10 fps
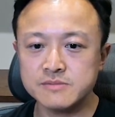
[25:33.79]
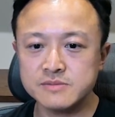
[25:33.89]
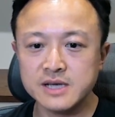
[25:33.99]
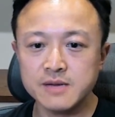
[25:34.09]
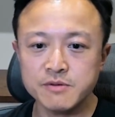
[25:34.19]

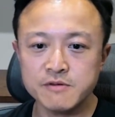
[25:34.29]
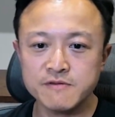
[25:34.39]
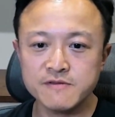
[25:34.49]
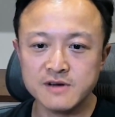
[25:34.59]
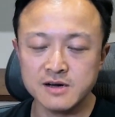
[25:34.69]
type of
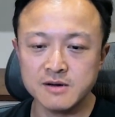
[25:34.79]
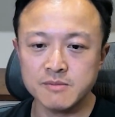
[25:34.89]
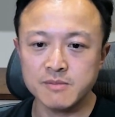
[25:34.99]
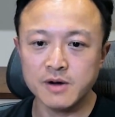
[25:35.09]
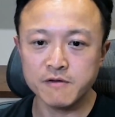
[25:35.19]

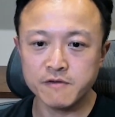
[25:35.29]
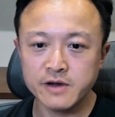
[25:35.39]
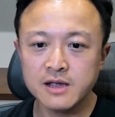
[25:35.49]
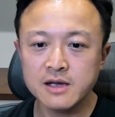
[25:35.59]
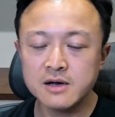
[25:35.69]

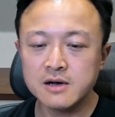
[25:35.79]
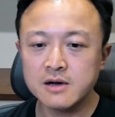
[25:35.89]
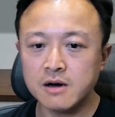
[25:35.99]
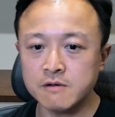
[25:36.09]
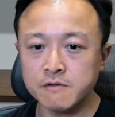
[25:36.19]
offering
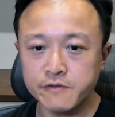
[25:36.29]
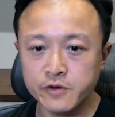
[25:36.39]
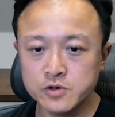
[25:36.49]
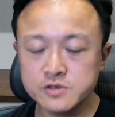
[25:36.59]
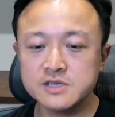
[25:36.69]
on
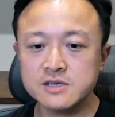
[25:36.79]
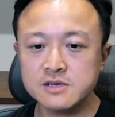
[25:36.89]
Fjord,